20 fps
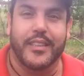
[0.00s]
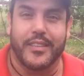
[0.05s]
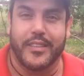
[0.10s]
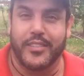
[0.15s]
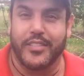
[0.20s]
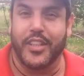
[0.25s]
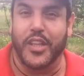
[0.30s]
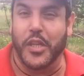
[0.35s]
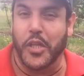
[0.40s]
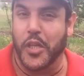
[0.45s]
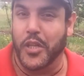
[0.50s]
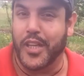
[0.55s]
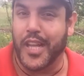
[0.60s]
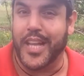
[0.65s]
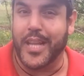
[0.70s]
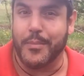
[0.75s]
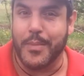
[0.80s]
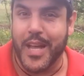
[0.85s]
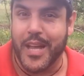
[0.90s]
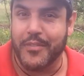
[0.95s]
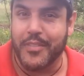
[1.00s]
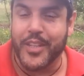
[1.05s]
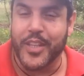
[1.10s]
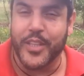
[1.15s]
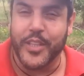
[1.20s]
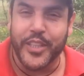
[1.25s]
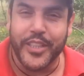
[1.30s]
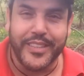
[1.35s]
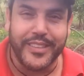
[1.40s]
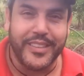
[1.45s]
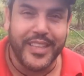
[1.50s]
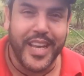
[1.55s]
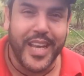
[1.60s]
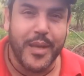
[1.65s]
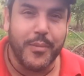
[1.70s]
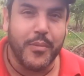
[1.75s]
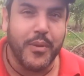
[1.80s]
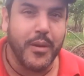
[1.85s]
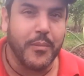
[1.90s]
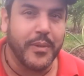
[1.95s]
Does it look like I'm having a good
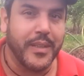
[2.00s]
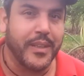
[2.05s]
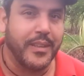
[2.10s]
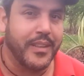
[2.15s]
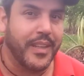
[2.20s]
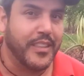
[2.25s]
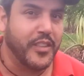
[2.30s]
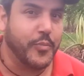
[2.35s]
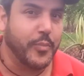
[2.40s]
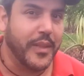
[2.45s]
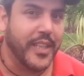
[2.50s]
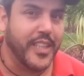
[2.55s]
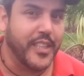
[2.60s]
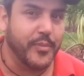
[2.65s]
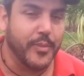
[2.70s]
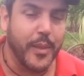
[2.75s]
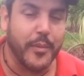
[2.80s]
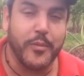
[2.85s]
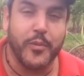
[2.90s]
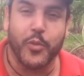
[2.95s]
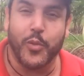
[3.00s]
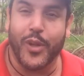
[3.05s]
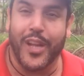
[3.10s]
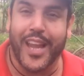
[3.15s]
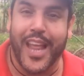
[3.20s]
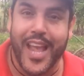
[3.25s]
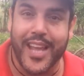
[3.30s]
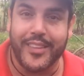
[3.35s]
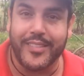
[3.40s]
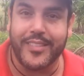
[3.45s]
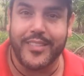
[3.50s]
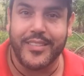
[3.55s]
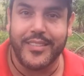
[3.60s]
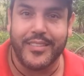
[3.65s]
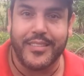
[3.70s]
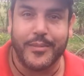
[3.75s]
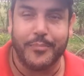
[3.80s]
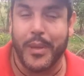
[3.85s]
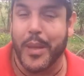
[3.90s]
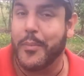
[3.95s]
time, or I'm in a nice place, maybe relaxing,
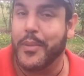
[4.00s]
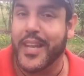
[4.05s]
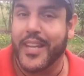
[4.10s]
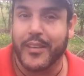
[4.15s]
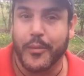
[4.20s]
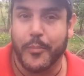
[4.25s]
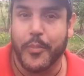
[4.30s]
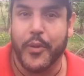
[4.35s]
or maybe at a